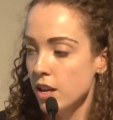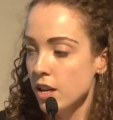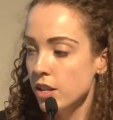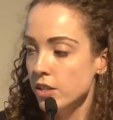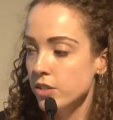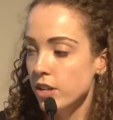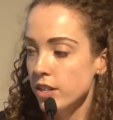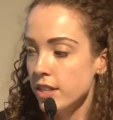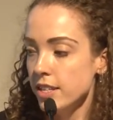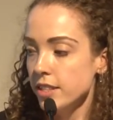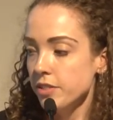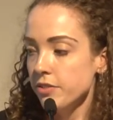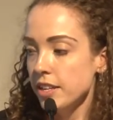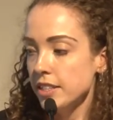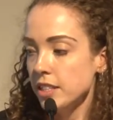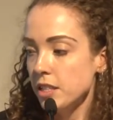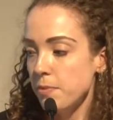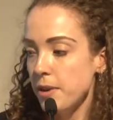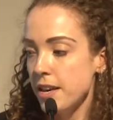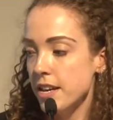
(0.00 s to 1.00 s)
So this
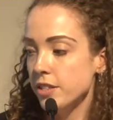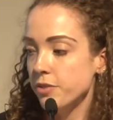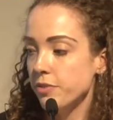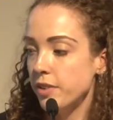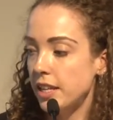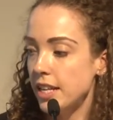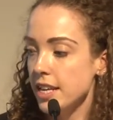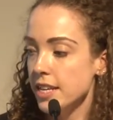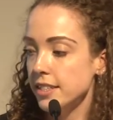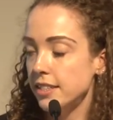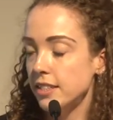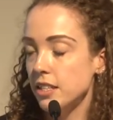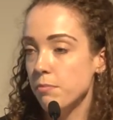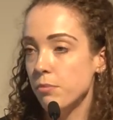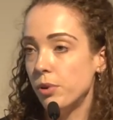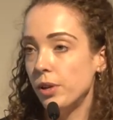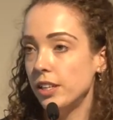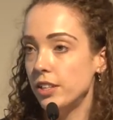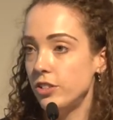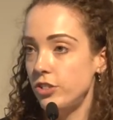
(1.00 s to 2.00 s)
recipe is really as
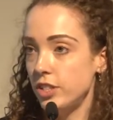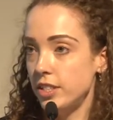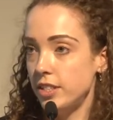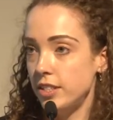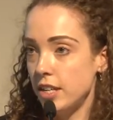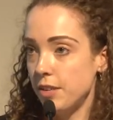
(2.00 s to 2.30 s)
simple as just